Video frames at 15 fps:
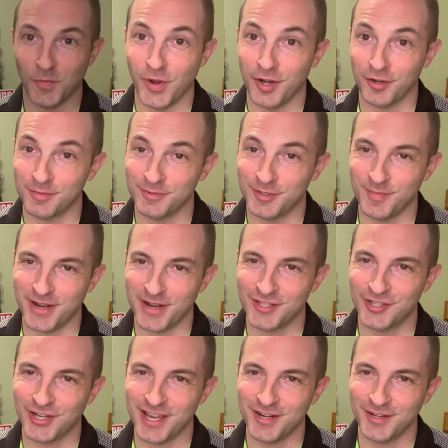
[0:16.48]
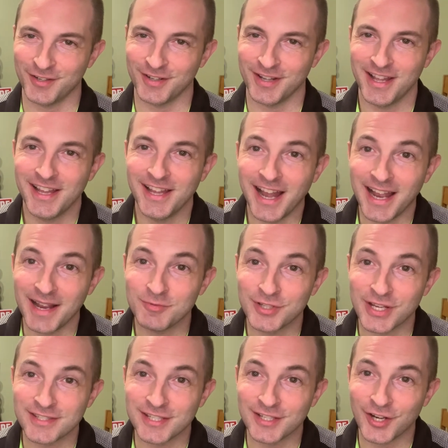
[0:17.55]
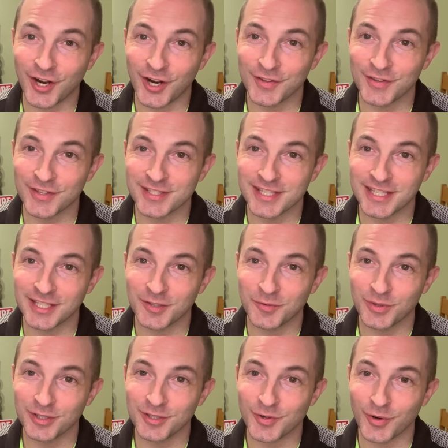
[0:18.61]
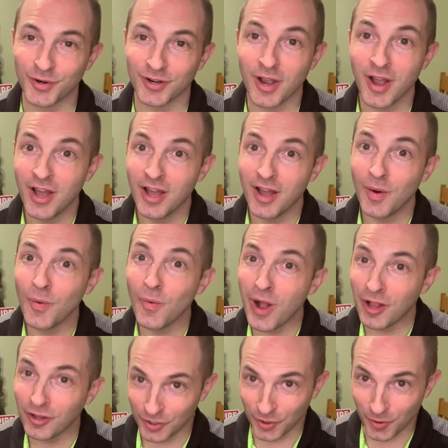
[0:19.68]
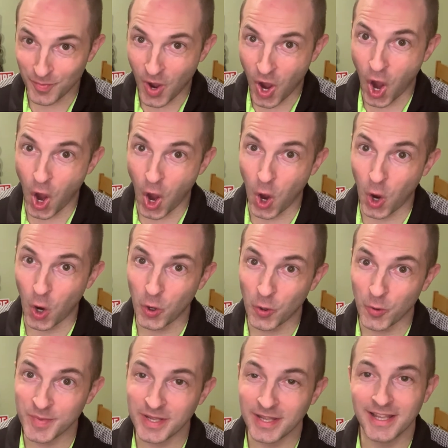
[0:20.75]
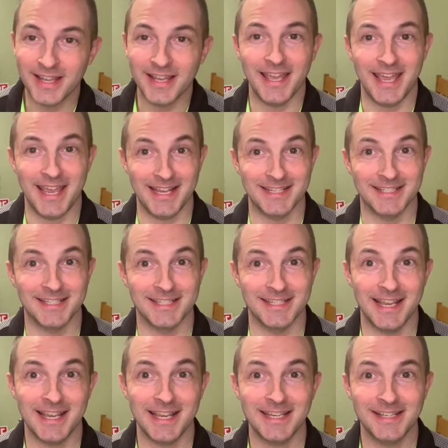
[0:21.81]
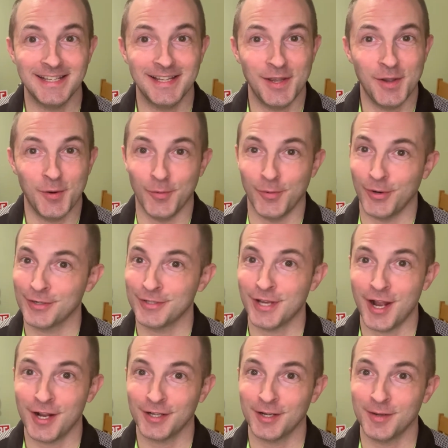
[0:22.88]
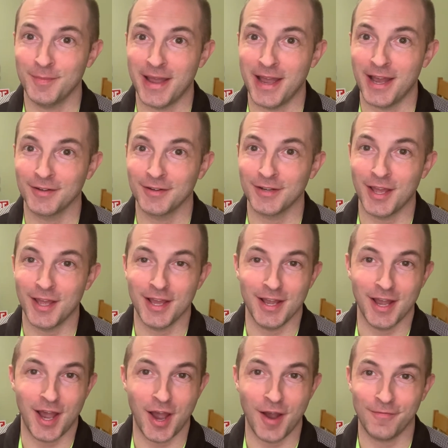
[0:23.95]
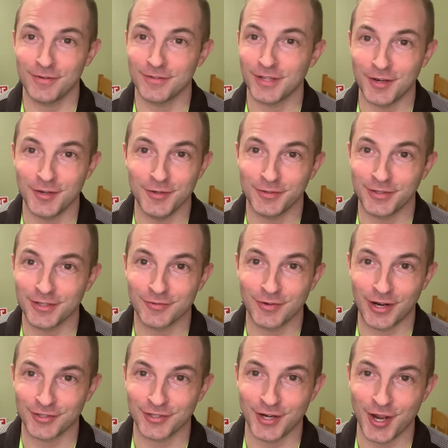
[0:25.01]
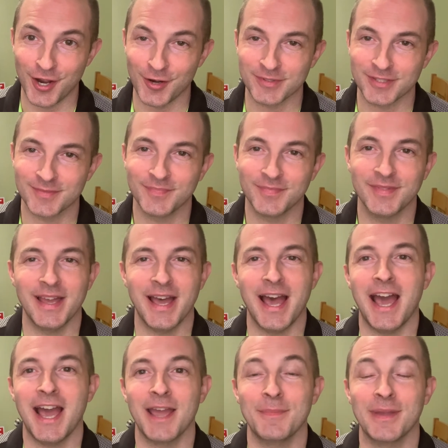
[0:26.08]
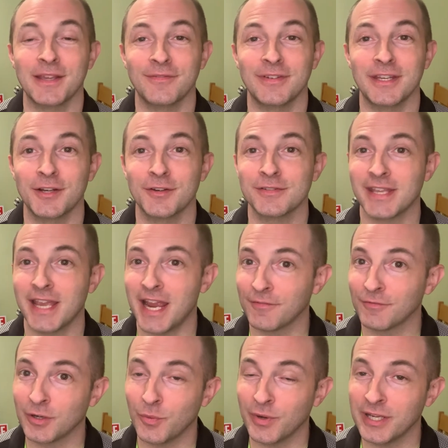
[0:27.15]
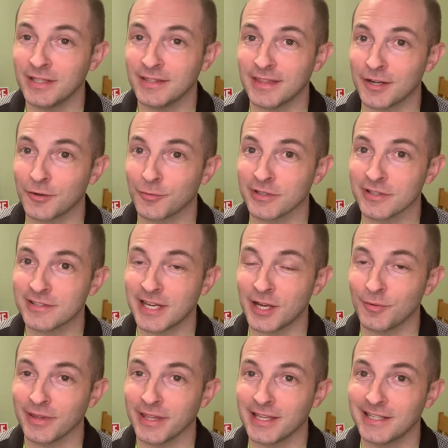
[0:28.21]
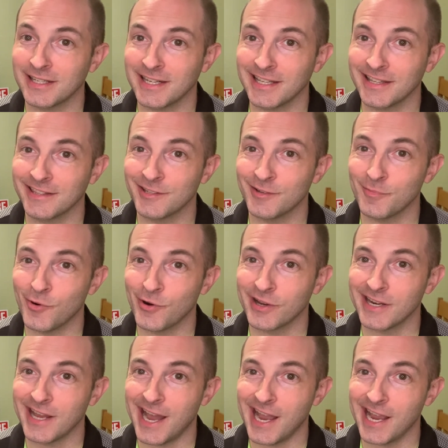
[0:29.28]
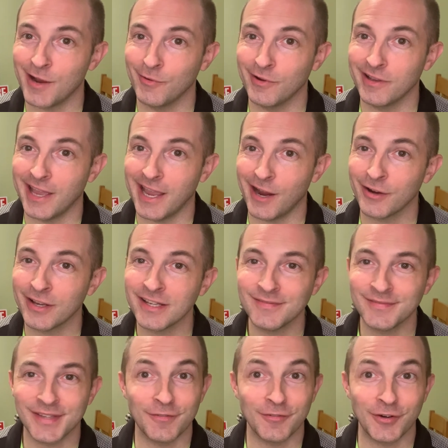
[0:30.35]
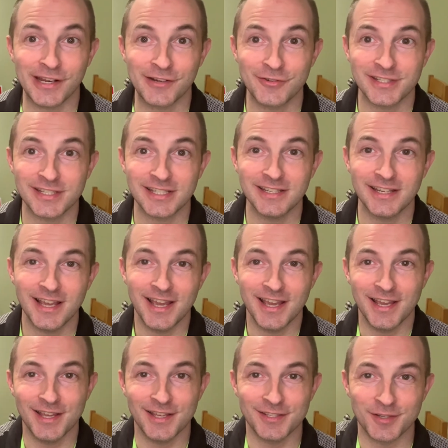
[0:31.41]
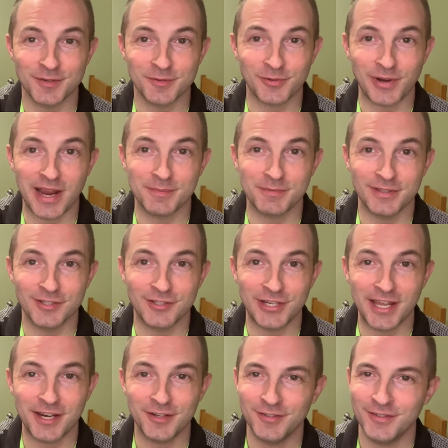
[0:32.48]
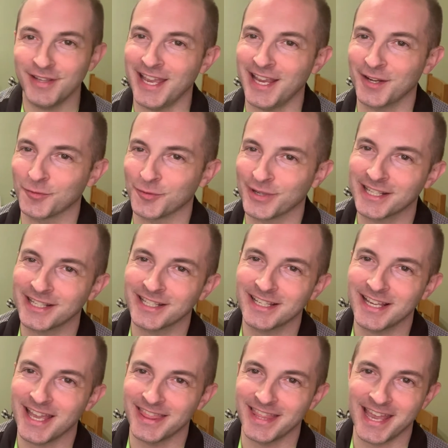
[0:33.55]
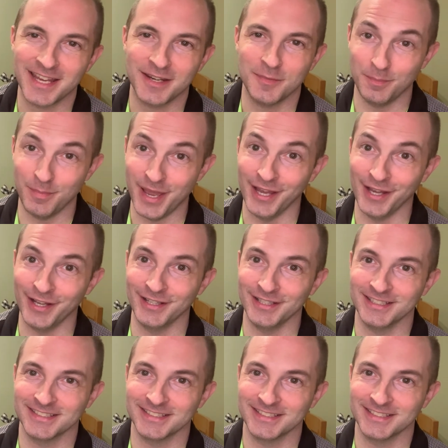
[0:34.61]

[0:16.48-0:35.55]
Welcome to my channel. I'm Kern, the singing realtor. Welcome home. And today we're talking about offers on new construction homes. I make videos every week that are real estate related in the Des Moines, Iowa area. If you're interested, subscribe to the channel and ring that bell.